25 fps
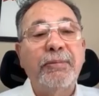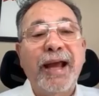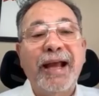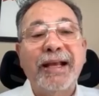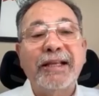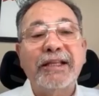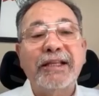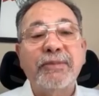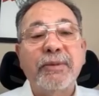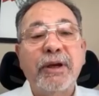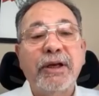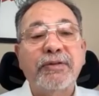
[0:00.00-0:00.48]

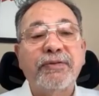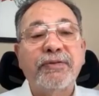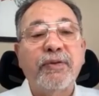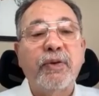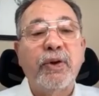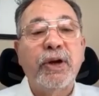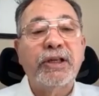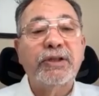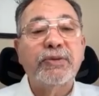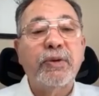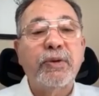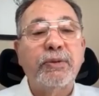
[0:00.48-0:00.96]
maximize
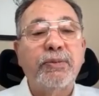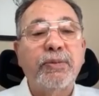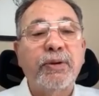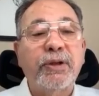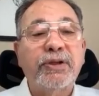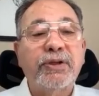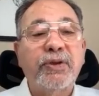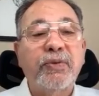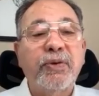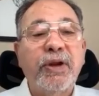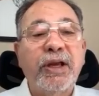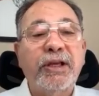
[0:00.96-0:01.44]
4x1
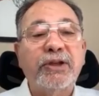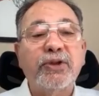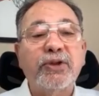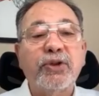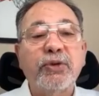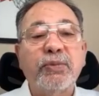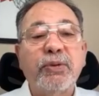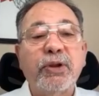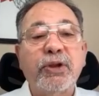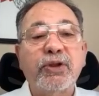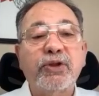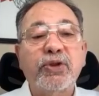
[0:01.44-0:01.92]
plus
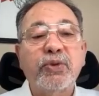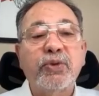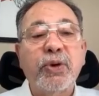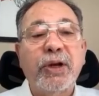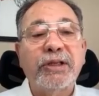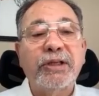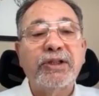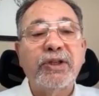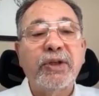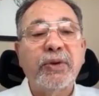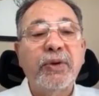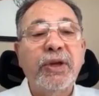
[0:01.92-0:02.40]
3x2 plus
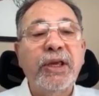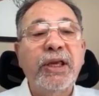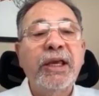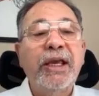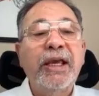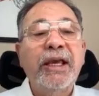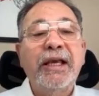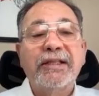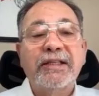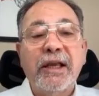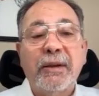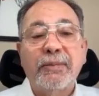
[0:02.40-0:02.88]
2x3,
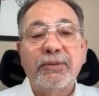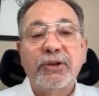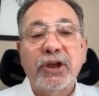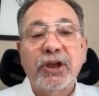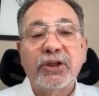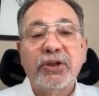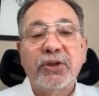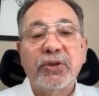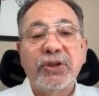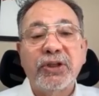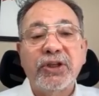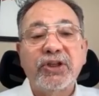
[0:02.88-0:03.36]

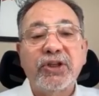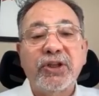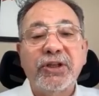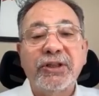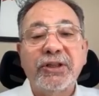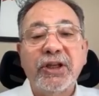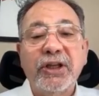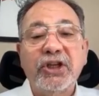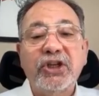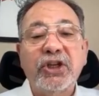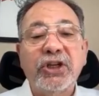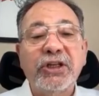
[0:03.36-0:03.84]
subject to these
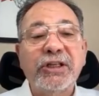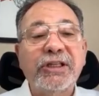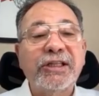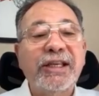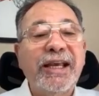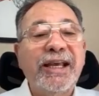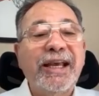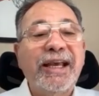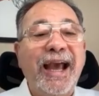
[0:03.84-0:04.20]
conditions,